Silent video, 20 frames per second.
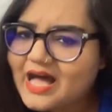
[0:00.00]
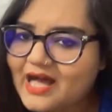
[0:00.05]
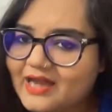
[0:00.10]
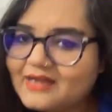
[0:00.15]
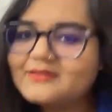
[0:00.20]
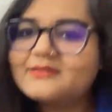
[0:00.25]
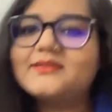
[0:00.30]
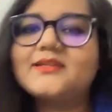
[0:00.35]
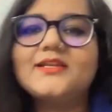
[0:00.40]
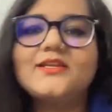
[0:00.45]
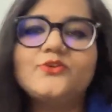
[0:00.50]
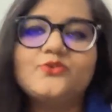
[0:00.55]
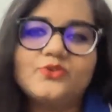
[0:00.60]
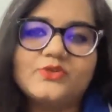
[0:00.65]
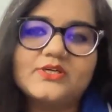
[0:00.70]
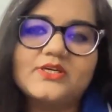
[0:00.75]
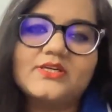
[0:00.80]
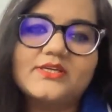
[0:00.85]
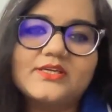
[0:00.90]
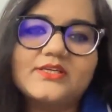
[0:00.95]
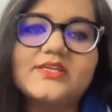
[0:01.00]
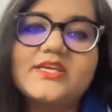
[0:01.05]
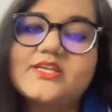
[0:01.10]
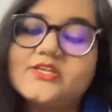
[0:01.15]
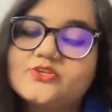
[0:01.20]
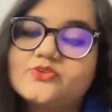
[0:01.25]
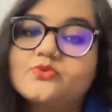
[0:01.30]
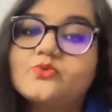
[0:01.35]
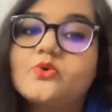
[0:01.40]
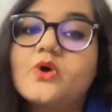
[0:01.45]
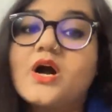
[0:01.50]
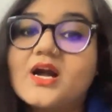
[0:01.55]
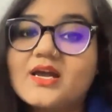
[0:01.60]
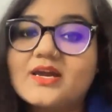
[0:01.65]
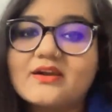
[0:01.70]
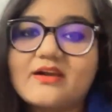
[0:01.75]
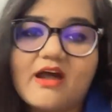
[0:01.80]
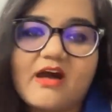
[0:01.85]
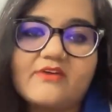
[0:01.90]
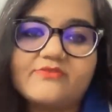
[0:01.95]
until you turn it into a
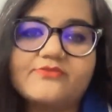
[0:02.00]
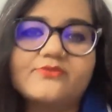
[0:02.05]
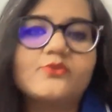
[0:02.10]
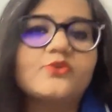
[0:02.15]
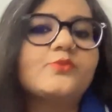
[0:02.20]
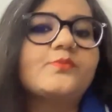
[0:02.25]
graph.